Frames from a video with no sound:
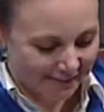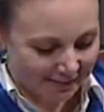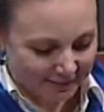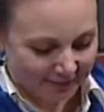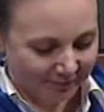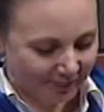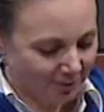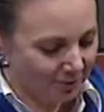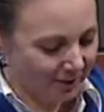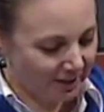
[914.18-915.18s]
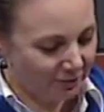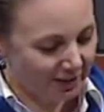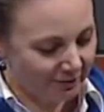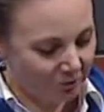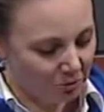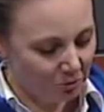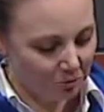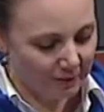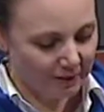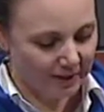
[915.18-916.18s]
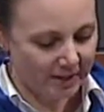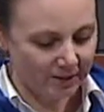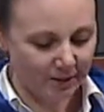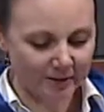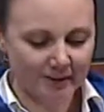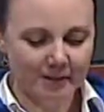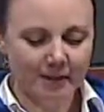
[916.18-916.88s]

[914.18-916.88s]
Yeah. Okay, we have a cool one here.